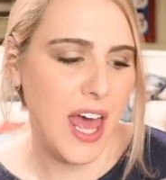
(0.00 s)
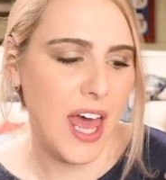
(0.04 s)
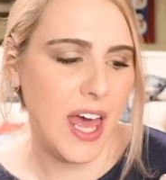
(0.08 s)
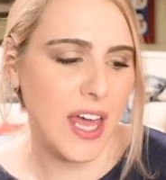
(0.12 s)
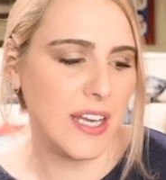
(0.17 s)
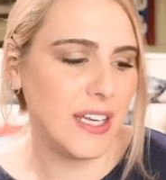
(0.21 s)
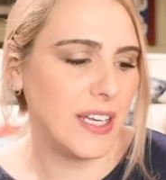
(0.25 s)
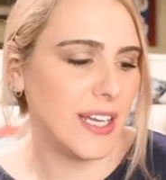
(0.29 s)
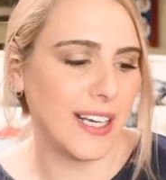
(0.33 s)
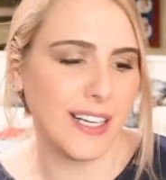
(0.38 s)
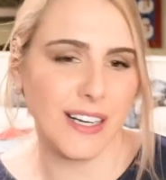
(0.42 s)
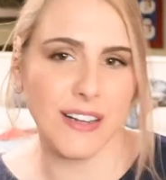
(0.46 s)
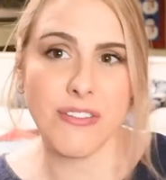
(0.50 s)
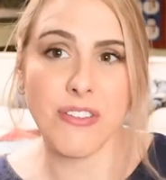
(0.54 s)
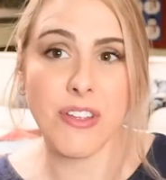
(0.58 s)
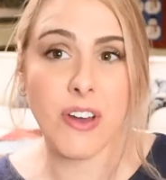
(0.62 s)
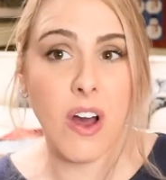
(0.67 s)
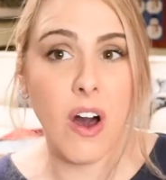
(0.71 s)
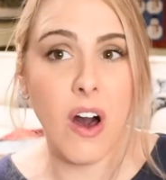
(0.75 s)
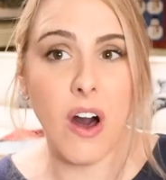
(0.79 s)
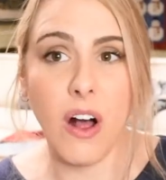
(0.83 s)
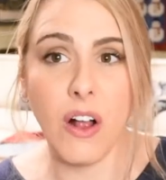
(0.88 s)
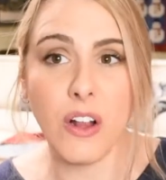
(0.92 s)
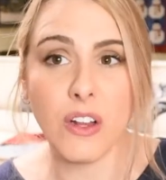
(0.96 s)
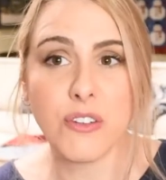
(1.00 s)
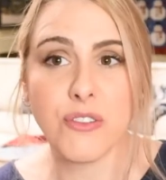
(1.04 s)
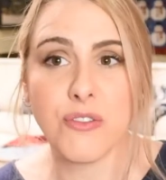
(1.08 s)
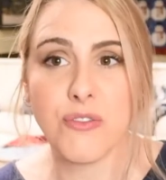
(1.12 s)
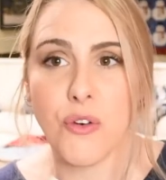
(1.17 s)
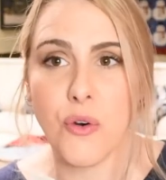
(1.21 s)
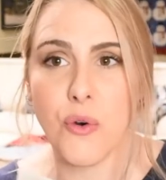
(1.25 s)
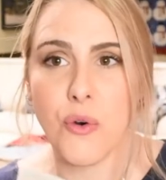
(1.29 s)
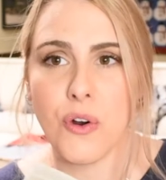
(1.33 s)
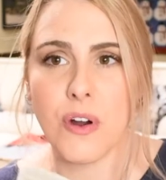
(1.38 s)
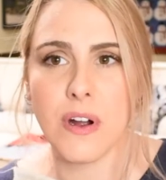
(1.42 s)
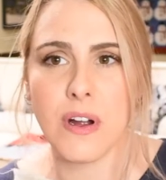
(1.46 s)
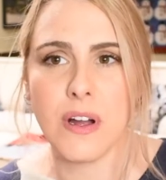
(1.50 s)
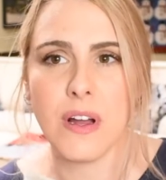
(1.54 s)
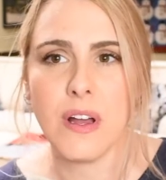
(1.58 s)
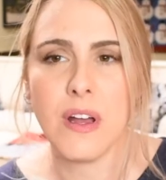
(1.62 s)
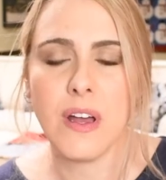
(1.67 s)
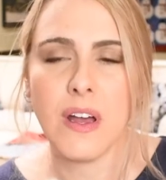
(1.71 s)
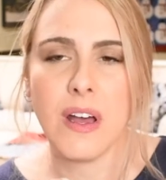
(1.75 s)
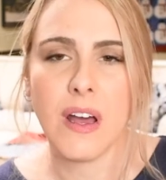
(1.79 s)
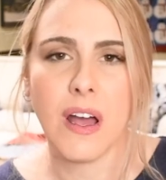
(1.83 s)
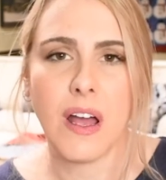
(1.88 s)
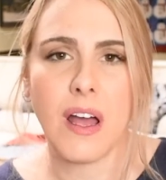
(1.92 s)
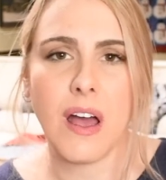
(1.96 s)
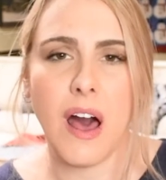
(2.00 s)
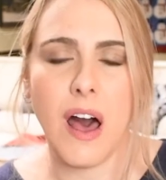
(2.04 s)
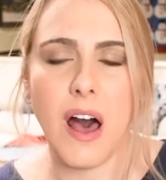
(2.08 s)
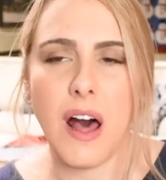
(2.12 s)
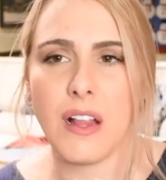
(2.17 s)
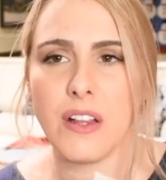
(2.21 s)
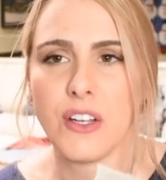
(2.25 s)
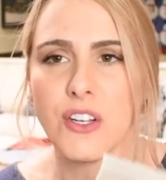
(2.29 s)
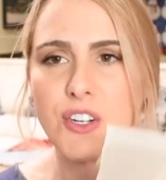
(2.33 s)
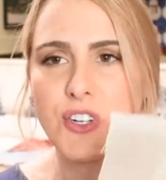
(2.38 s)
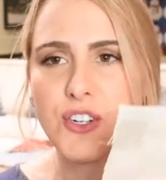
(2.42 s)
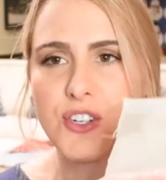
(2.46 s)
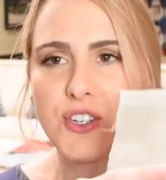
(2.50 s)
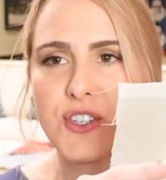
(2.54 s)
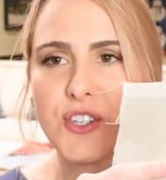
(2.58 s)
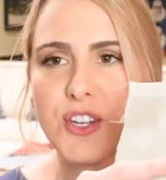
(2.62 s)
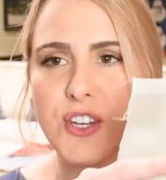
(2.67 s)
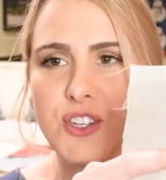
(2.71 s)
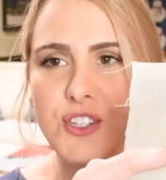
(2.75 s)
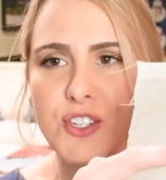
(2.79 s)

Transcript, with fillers: none of the called for colors.